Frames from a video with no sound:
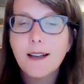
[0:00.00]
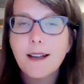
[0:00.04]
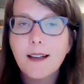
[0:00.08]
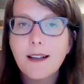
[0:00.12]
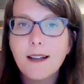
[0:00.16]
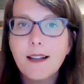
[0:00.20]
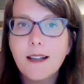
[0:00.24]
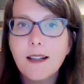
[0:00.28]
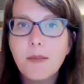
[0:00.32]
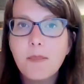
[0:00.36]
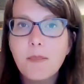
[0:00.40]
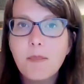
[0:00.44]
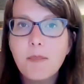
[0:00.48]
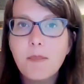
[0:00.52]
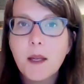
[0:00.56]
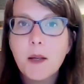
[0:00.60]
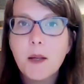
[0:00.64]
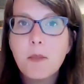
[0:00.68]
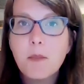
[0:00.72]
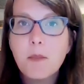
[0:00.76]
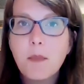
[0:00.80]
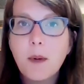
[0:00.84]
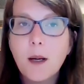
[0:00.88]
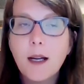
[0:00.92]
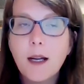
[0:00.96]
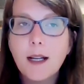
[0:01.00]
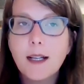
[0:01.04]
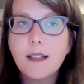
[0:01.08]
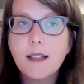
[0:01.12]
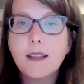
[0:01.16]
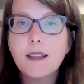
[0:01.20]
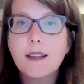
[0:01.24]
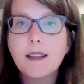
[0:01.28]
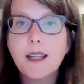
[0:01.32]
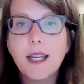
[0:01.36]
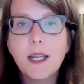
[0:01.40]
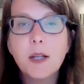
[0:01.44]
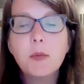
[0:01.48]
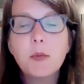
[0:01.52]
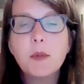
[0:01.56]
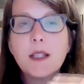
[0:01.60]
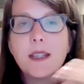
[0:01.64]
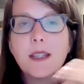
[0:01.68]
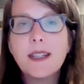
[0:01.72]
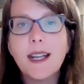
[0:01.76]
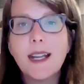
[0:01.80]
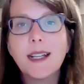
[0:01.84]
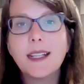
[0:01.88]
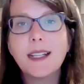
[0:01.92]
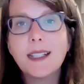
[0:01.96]
But they would
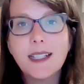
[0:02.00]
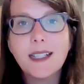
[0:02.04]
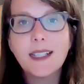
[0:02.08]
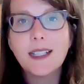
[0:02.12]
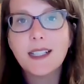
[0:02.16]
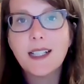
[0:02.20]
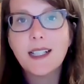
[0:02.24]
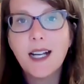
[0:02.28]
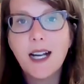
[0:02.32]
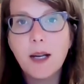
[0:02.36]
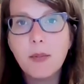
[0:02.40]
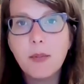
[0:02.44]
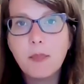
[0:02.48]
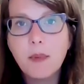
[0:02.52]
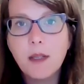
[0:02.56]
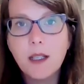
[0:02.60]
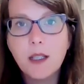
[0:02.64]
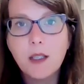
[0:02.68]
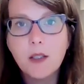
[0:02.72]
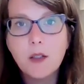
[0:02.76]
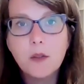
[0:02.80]
then get a copy,